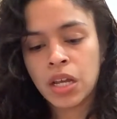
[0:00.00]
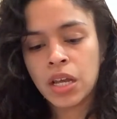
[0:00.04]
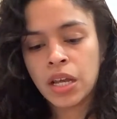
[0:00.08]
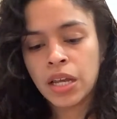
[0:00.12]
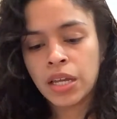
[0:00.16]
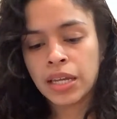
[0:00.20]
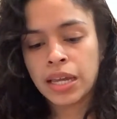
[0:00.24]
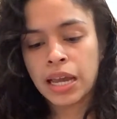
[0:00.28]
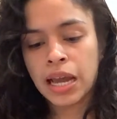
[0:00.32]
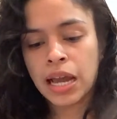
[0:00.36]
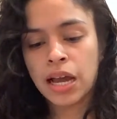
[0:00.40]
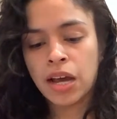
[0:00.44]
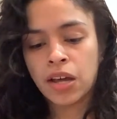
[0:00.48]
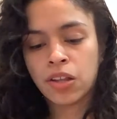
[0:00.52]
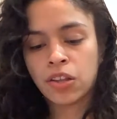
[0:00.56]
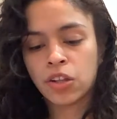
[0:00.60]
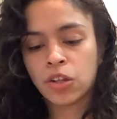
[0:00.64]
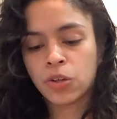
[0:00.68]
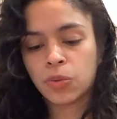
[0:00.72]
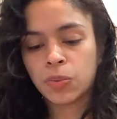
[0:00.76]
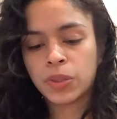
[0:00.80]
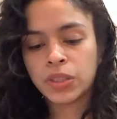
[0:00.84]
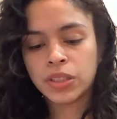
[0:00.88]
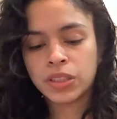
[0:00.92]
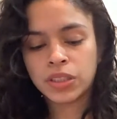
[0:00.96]
Yeah, there
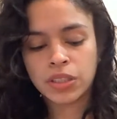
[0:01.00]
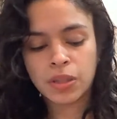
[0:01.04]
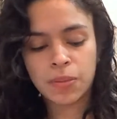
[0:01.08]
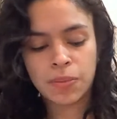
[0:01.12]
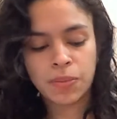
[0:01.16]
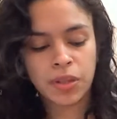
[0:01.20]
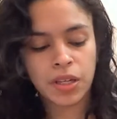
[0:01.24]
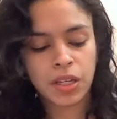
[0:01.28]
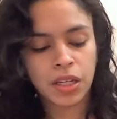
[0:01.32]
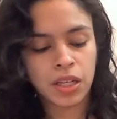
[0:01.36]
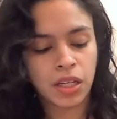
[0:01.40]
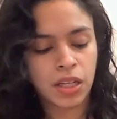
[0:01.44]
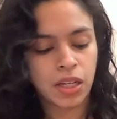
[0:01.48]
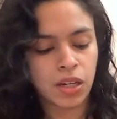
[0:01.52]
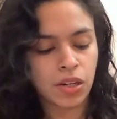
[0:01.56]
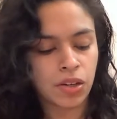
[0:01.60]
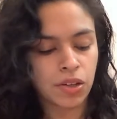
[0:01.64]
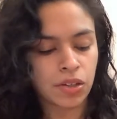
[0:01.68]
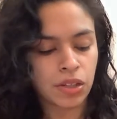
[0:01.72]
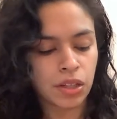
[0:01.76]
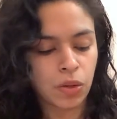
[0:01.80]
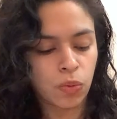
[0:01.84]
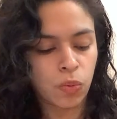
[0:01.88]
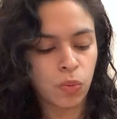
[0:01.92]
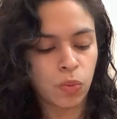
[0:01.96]
was something here
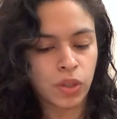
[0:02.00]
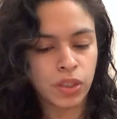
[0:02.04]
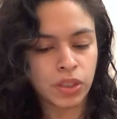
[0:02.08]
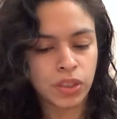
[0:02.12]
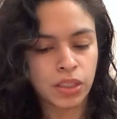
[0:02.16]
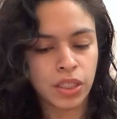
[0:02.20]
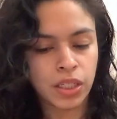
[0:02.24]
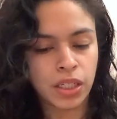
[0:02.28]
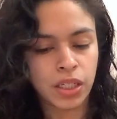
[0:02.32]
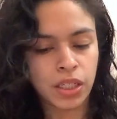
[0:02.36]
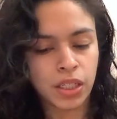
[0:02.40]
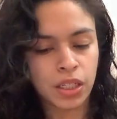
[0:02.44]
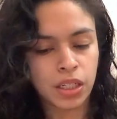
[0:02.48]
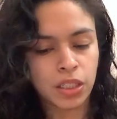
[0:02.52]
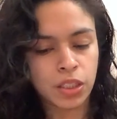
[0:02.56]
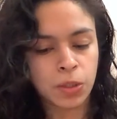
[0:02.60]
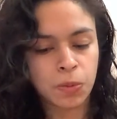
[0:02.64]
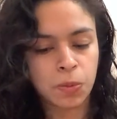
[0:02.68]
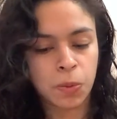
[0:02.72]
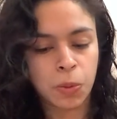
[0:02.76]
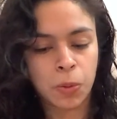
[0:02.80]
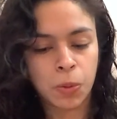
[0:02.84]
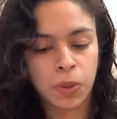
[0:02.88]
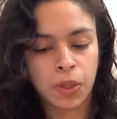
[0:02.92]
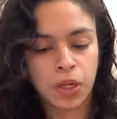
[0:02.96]
that wasn't
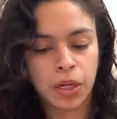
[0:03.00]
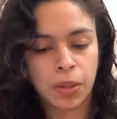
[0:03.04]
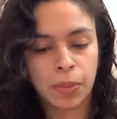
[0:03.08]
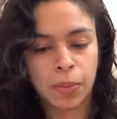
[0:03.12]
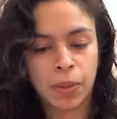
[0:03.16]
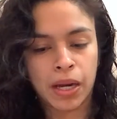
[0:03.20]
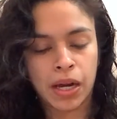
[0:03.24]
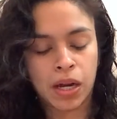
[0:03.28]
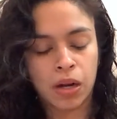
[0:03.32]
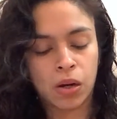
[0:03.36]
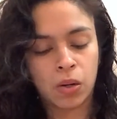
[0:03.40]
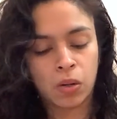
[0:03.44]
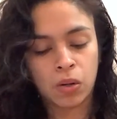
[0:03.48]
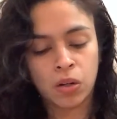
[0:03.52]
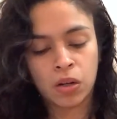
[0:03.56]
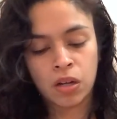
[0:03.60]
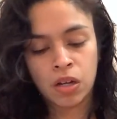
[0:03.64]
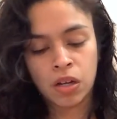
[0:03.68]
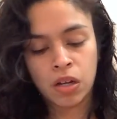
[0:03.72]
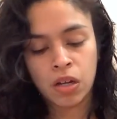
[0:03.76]
spoken about.